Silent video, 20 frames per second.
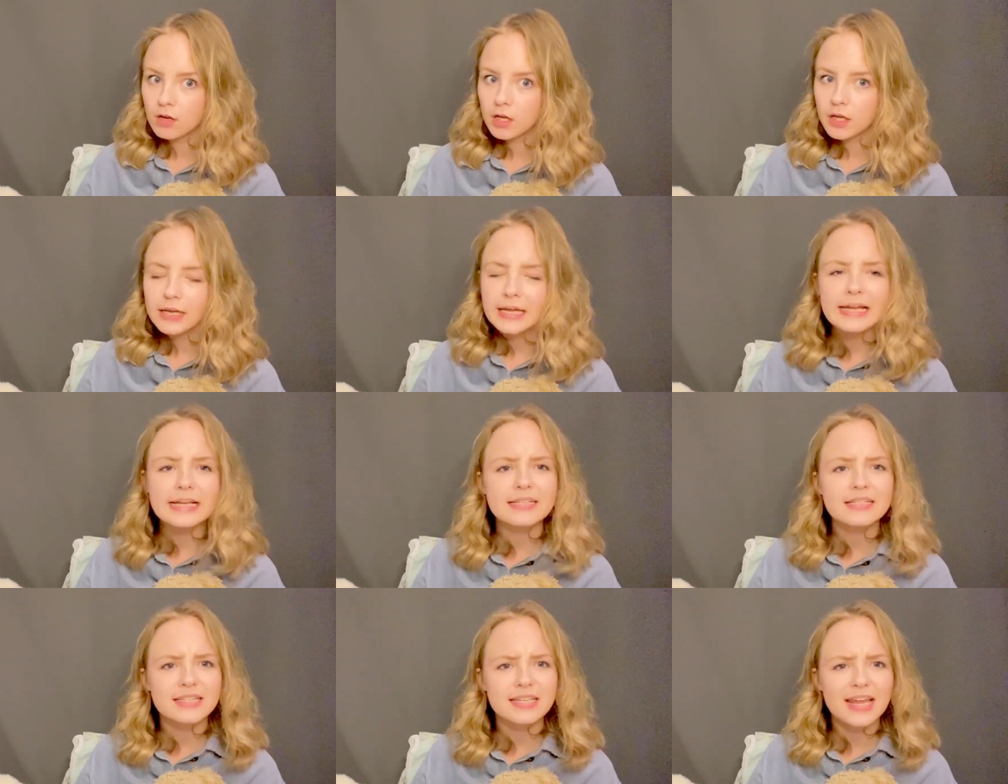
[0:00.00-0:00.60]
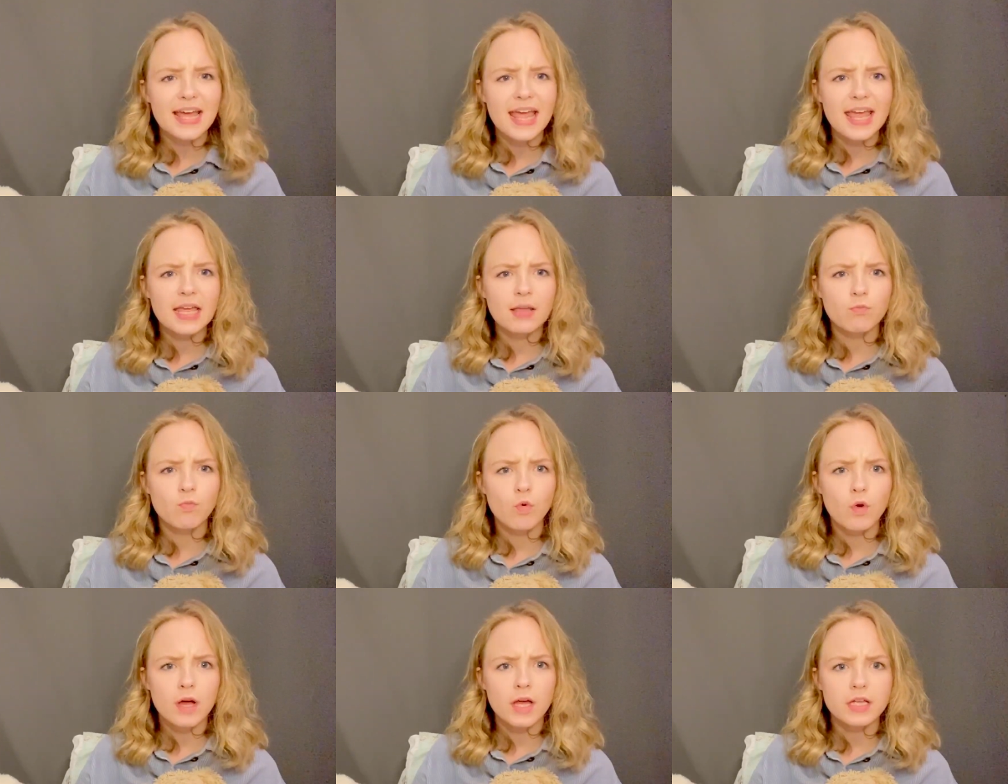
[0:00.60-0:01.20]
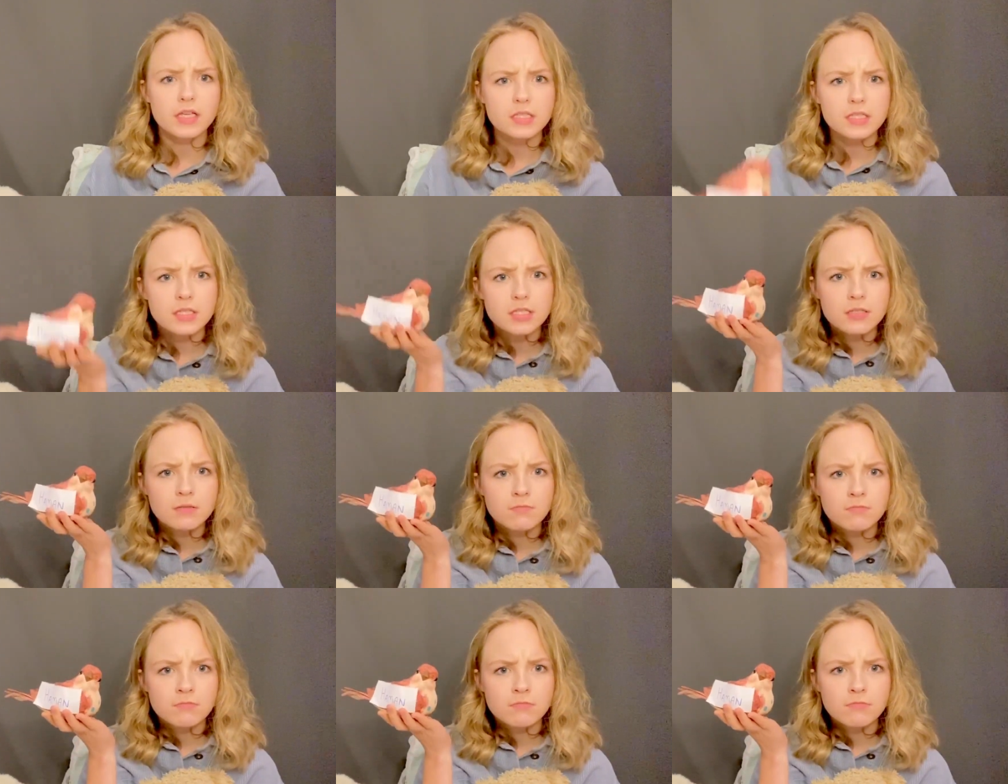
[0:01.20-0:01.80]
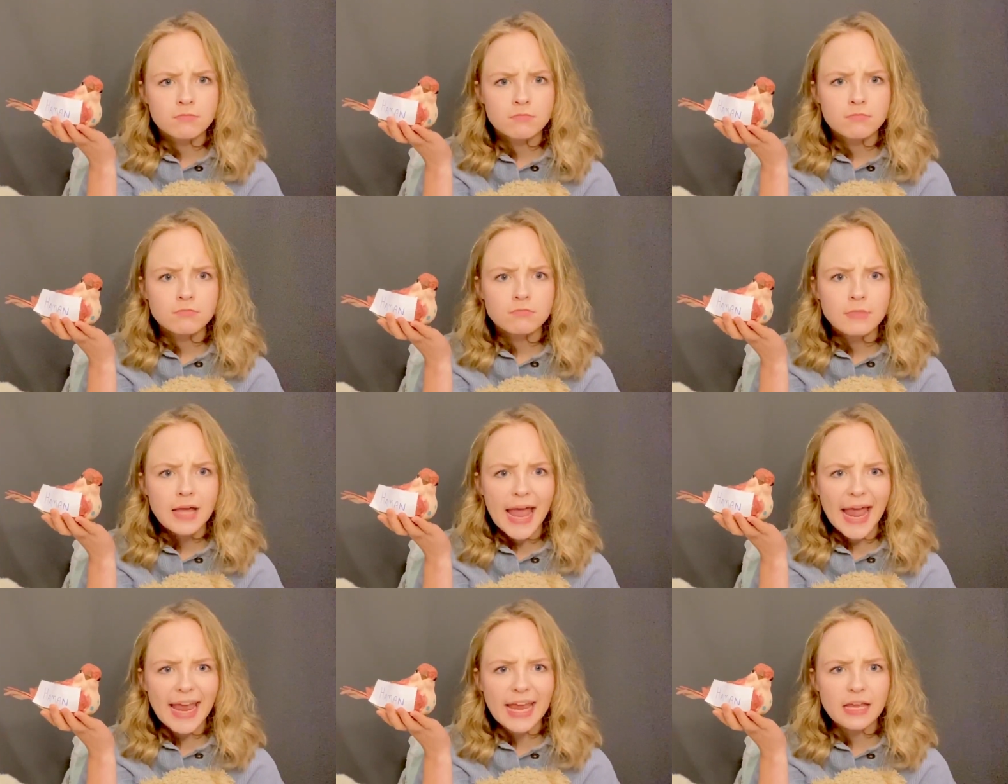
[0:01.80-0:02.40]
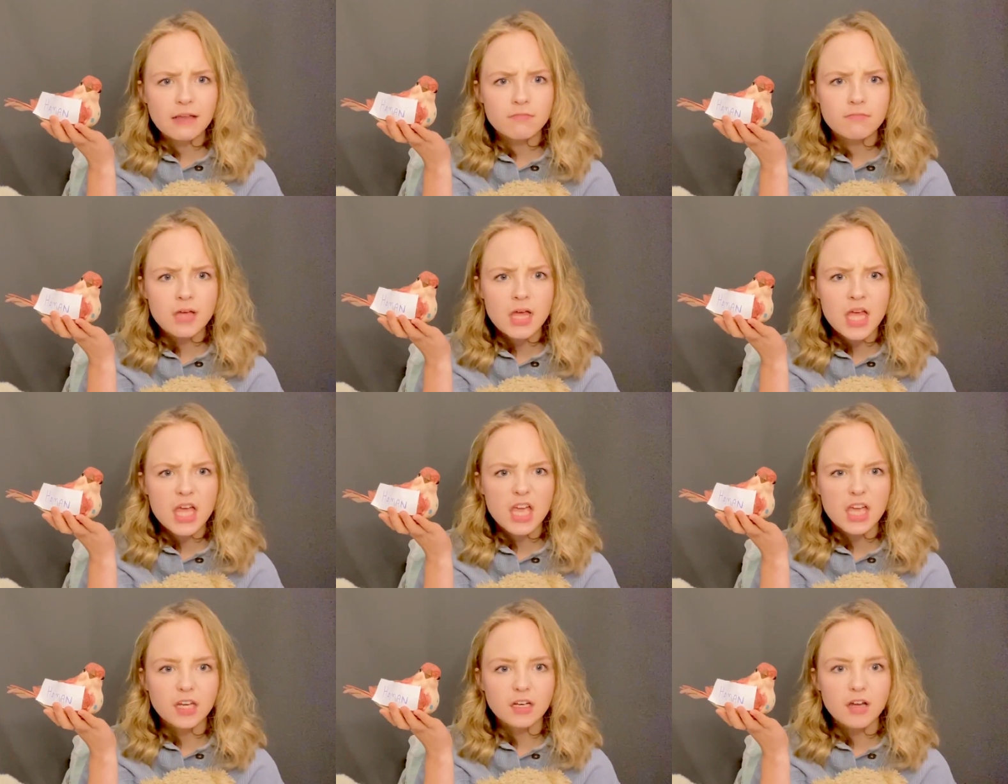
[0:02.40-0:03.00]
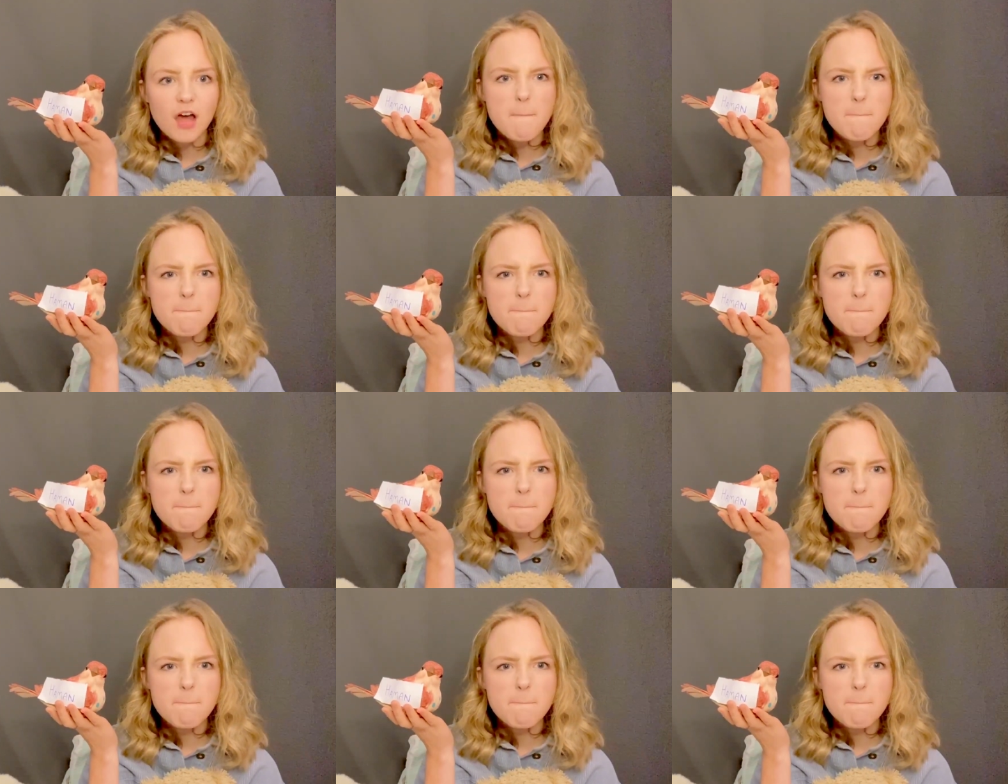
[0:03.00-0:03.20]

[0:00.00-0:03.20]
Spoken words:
His name was Haman.